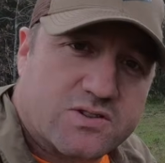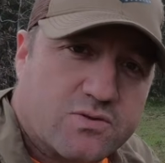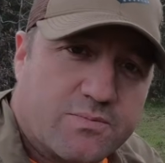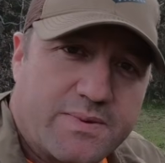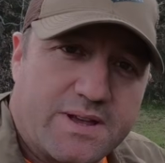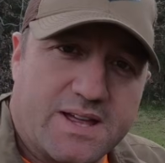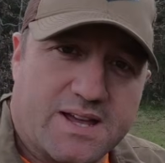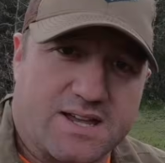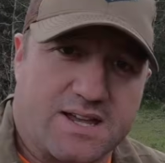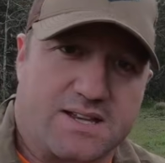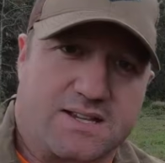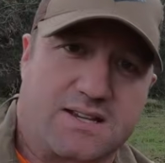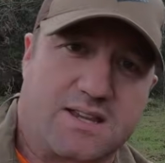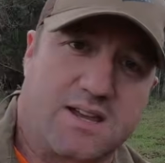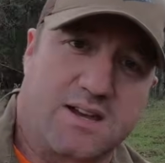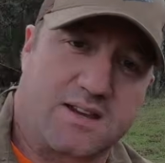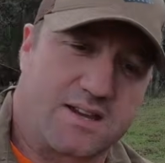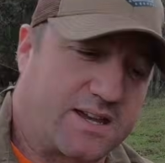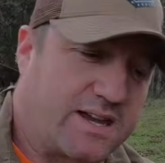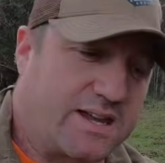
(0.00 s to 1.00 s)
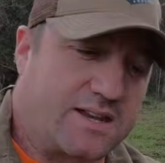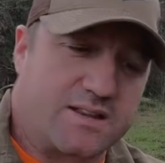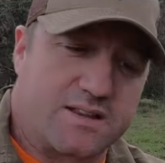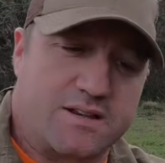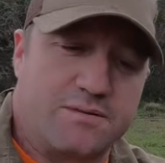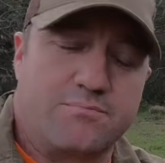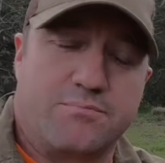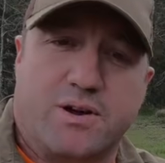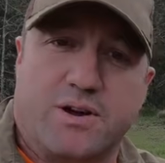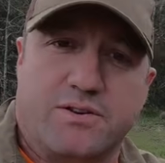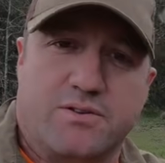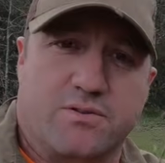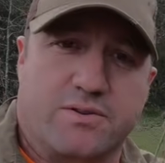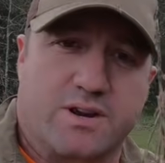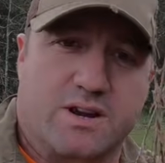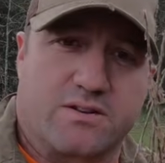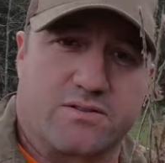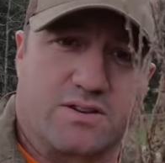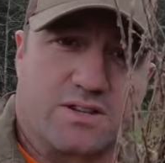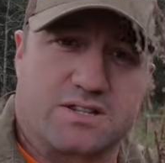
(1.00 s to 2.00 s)
will be like a kindling bundle
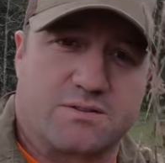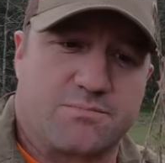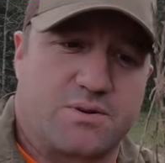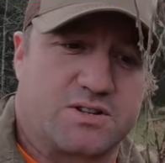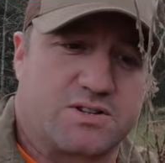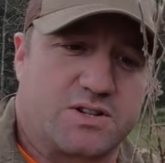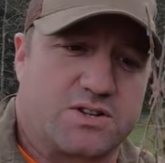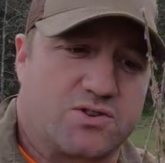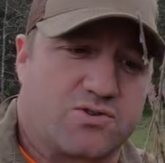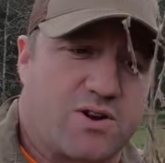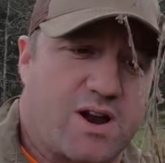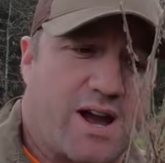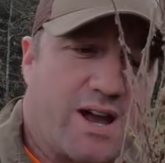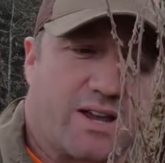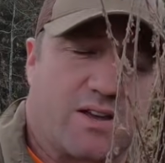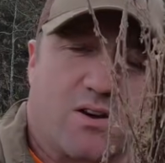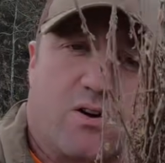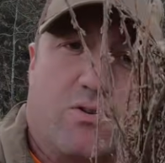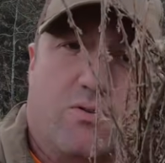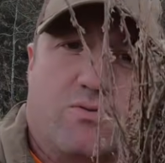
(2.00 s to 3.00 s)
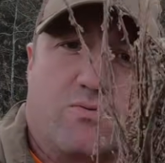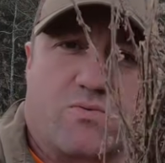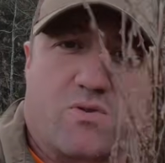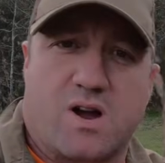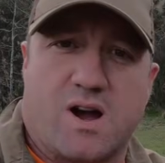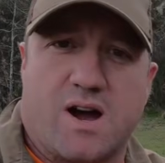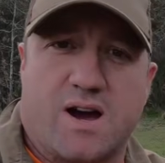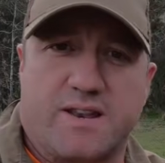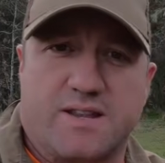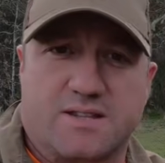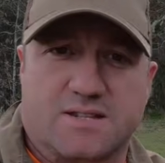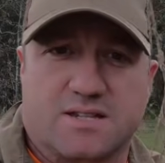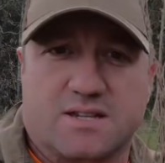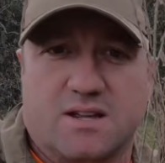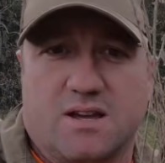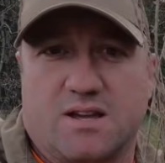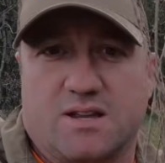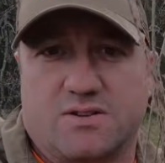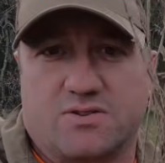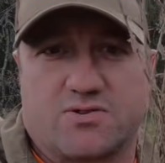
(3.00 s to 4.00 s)
here. This is a bunch of dry goldenrod
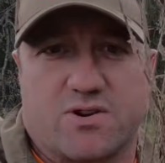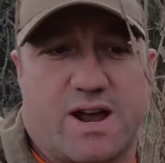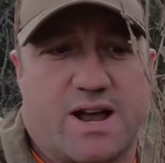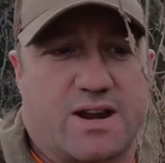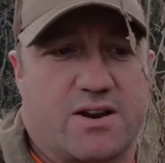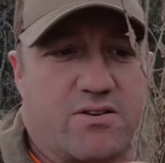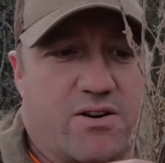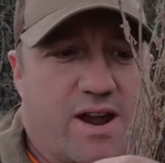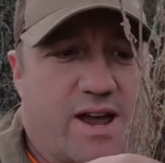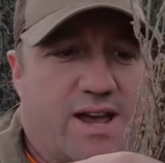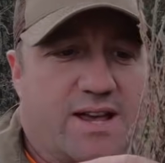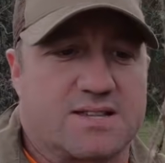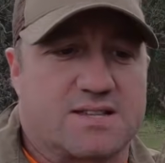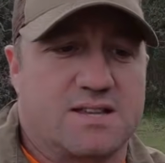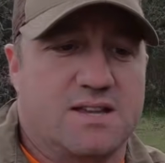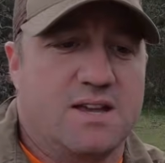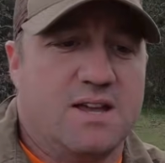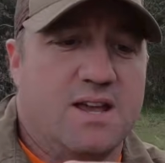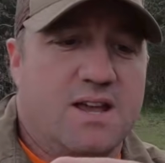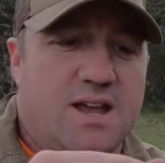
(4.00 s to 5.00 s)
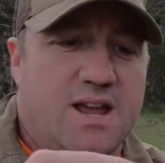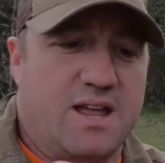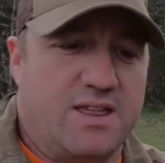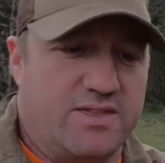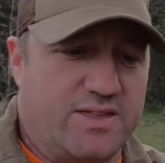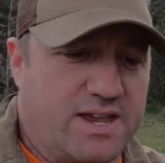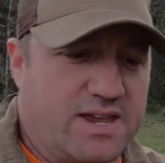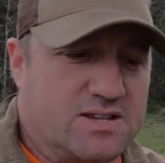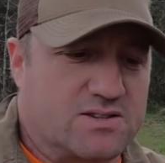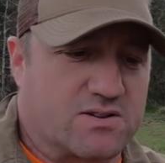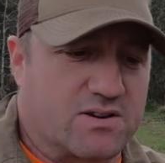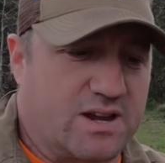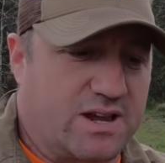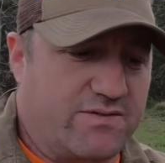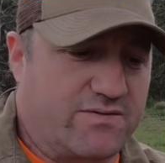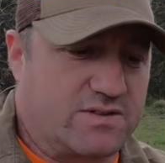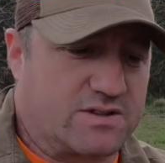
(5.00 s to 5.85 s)
and dry grass, and these are even